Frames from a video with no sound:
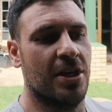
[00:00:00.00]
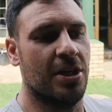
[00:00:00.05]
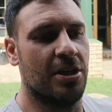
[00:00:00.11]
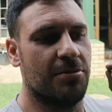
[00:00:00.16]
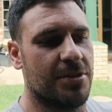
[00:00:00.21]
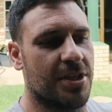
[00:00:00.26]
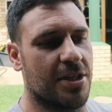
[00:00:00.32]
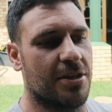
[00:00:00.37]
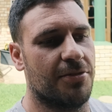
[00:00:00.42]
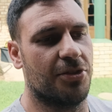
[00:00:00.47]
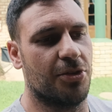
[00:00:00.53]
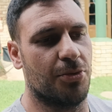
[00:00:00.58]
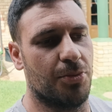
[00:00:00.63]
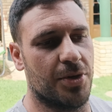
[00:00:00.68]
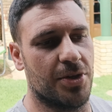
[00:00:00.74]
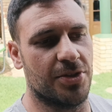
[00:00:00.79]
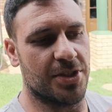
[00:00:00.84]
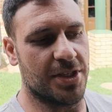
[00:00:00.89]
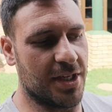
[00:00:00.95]
Take off the
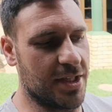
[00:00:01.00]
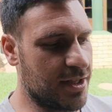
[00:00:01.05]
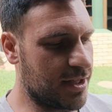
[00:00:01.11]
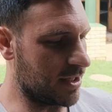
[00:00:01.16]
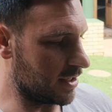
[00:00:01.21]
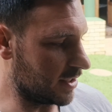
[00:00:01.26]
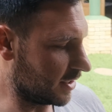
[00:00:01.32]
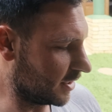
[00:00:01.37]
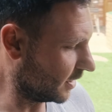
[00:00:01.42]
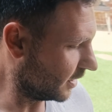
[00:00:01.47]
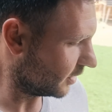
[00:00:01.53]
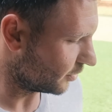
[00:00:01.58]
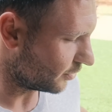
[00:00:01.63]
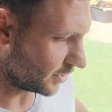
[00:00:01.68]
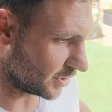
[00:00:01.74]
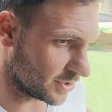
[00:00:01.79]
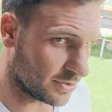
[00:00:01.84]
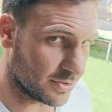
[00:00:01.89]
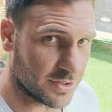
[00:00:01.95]
wheels, get the
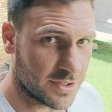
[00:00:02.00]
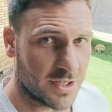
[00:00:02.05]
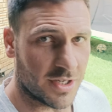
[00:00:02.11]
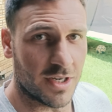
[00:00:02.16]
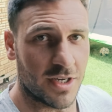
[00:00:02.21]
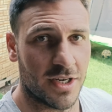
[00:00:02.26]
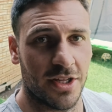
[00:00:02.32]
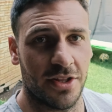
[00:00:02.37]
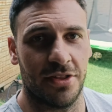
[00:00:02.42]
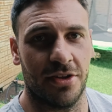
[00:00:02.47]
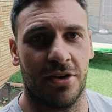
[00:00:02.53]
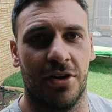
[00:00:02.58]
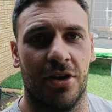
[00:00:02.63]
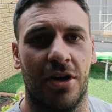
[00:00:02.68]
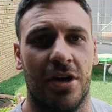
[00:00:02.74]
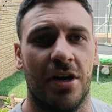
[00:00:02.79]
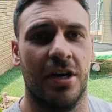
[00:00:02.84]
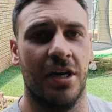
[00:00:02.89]
trestles underneath the car,